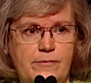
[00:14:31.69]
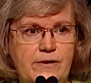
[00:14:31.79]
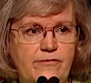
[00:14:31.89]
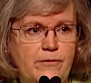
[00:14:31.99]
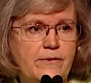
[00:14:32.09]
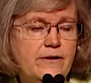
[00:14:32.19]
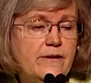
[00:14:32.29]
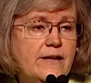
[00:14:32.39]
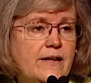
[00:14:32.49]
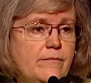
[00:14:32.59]
And if you want to
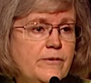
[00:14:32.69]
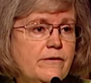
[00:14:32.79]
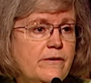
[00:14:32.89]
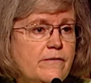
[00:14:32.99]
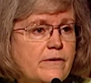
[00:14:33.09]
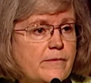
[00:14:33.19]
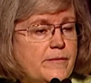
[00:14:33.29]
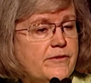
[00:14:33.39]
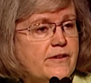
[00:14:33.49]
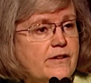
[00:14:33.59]
look at them, you can go to our
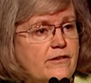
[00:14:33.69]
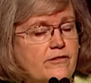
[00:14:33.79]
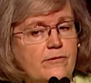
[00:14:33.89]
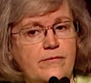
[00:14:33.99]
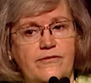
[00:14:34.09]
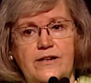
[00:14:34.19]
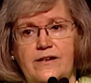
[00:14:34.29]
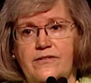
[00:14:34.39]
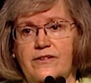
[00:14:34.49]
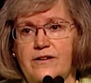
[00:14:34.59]
website,
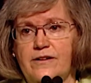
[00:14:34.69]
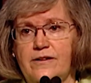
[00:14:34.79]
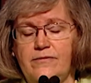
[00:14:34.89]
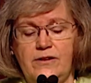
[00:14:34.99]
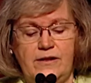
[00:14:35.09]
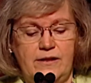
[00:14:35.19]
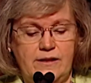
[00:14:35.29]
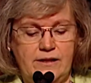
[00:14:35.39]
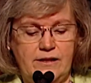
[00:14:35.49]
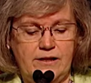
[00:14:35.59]
consumerfinance.gov,
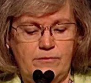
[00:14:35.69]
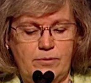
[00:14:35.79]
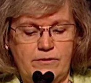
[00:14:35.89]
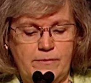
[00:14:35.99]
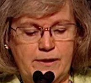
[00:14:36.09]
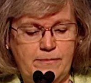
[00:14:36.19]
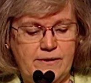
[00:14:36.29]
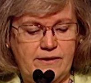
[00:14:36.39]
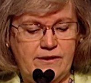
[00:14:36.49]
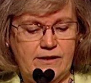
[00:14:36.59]
and pull them up
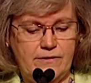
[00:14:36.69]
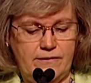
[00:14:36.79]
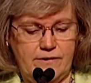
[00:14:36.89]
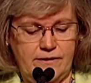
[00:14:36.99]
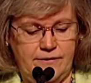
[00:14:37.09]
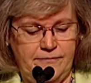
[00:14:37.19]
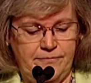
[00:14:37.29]
and take a look.